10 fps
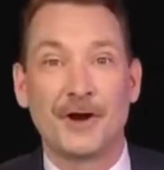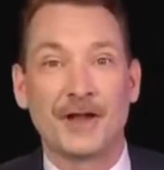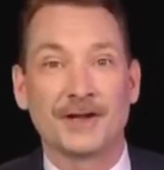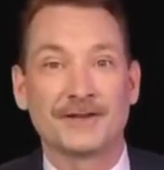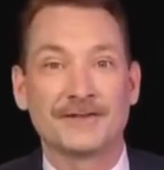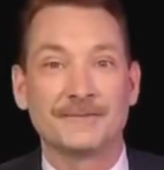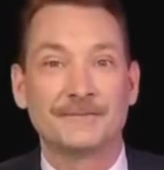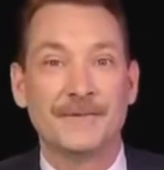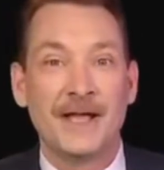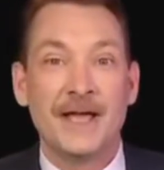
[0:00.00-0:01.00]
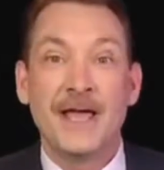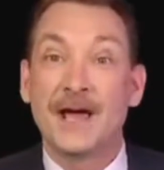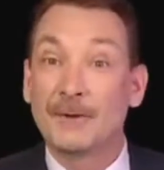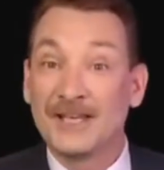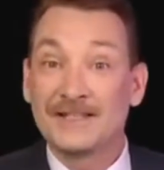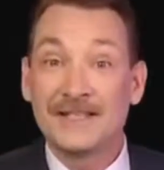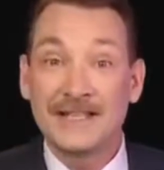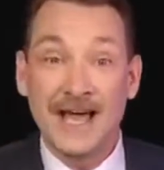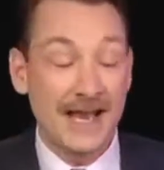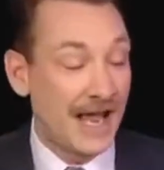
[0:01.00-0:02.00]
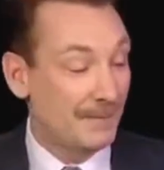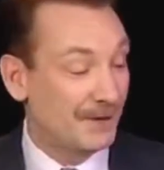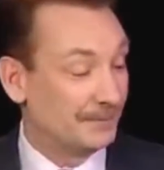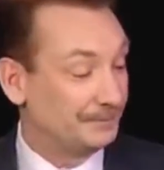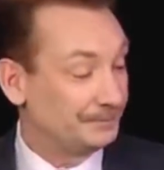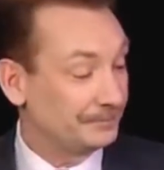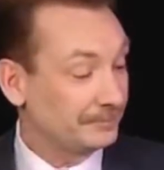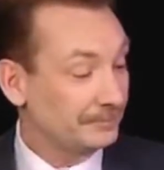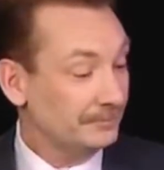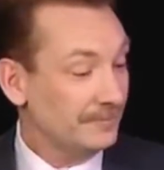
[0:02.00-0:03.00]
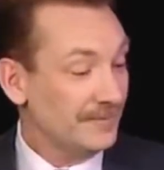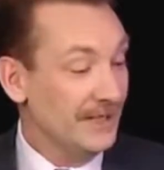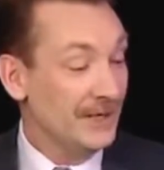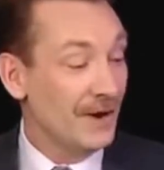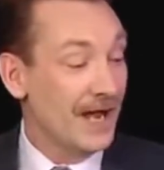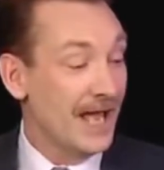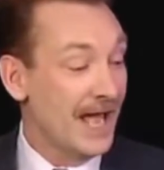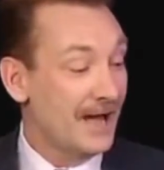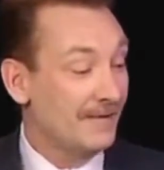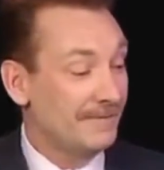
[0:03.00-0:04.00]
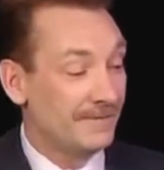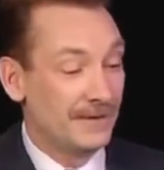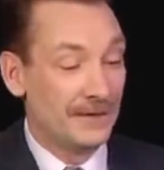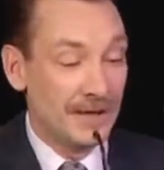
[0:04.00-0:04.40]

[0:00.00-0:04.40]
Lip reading: the products. And we can see that happen. Here I have